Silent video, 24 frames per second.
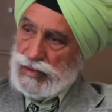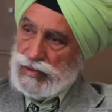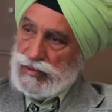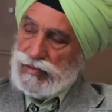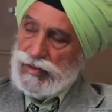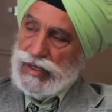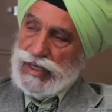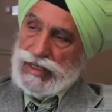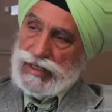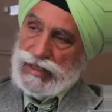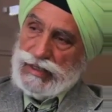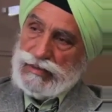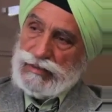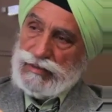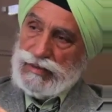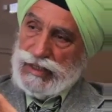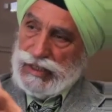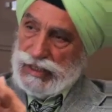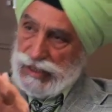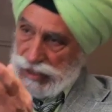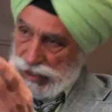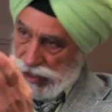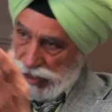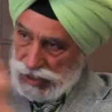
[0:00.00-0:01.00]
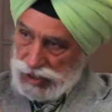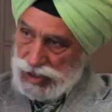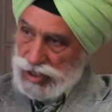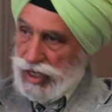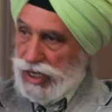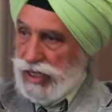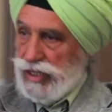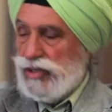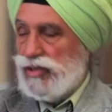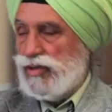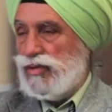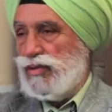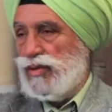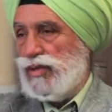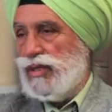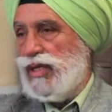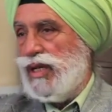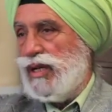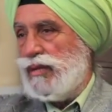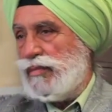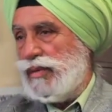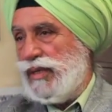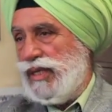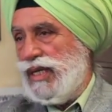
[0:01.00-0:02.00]
Went in, inside
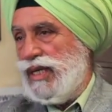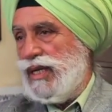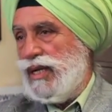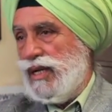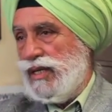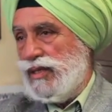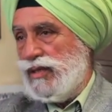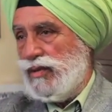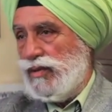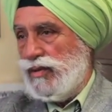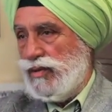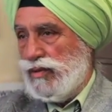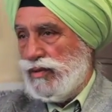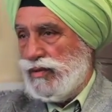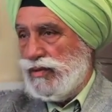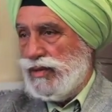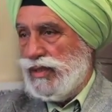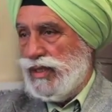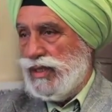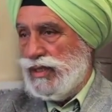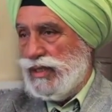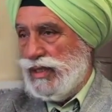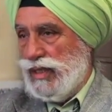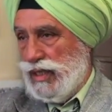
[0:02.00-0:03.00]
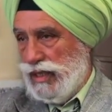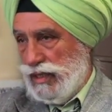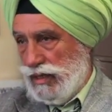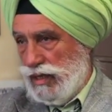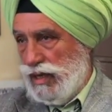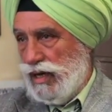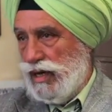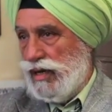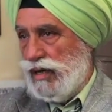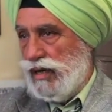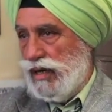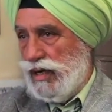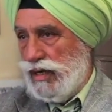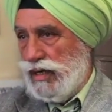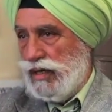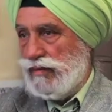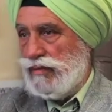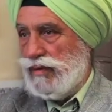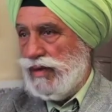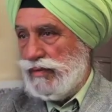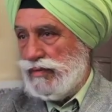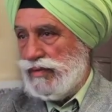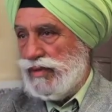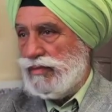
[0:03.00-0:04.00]
near Bathinda, you know, there's a, our
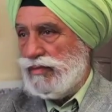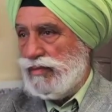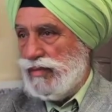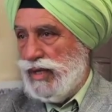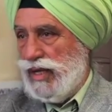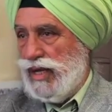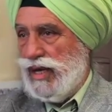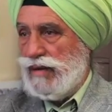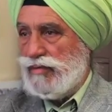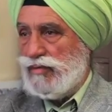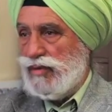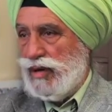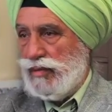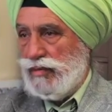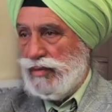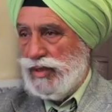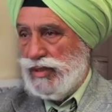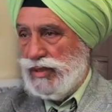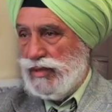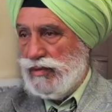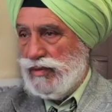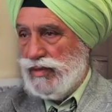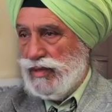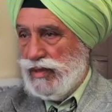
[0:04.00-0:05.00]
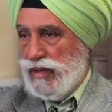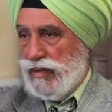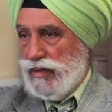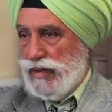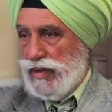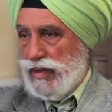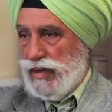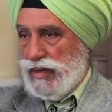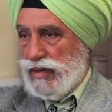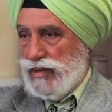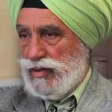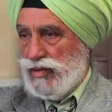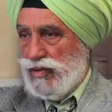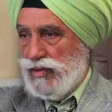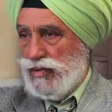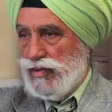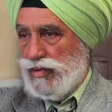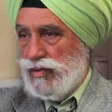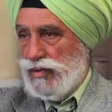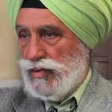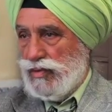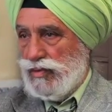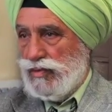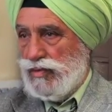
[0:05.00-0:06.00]
relative lives in Lara Mahabad. So
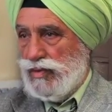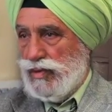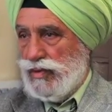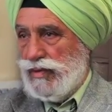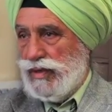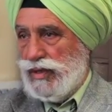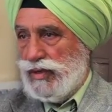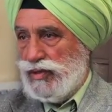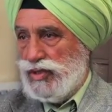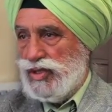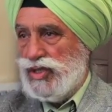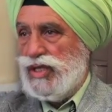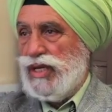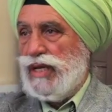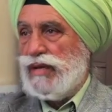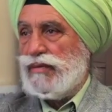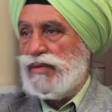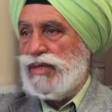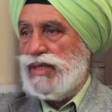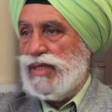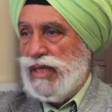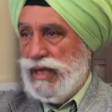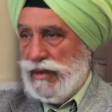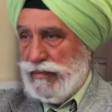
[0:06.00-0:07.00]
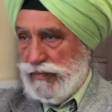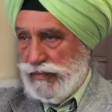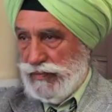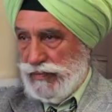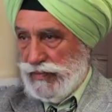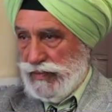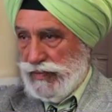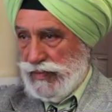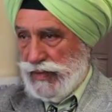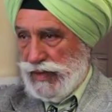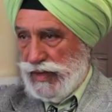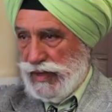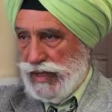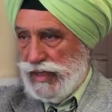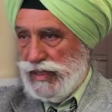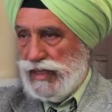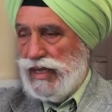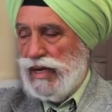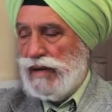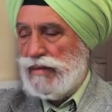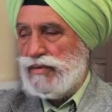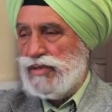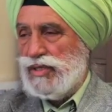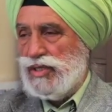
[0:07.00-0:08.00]
we went to stay with them. And I
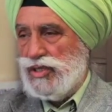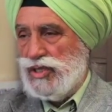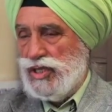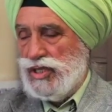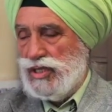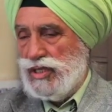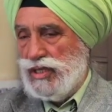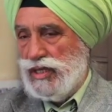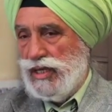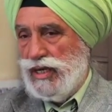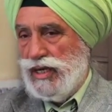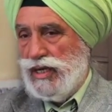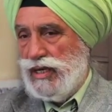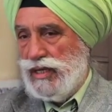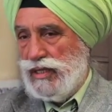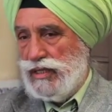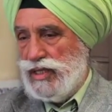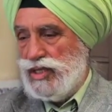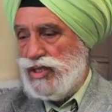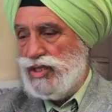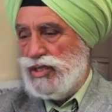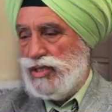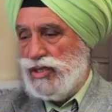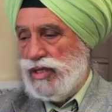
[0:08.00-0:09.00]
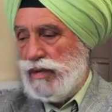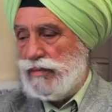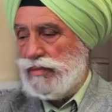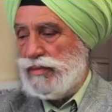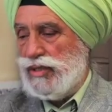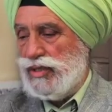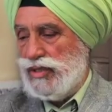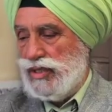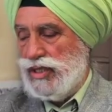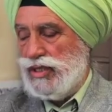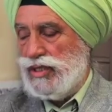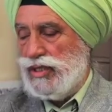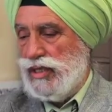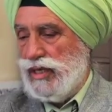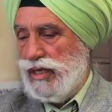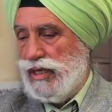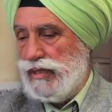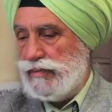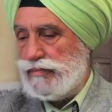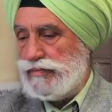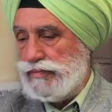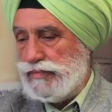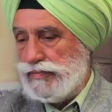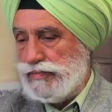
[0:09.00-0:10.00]
think I was in sixth grade, just stepped in sixth
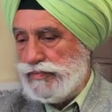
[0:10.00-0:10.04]
grade.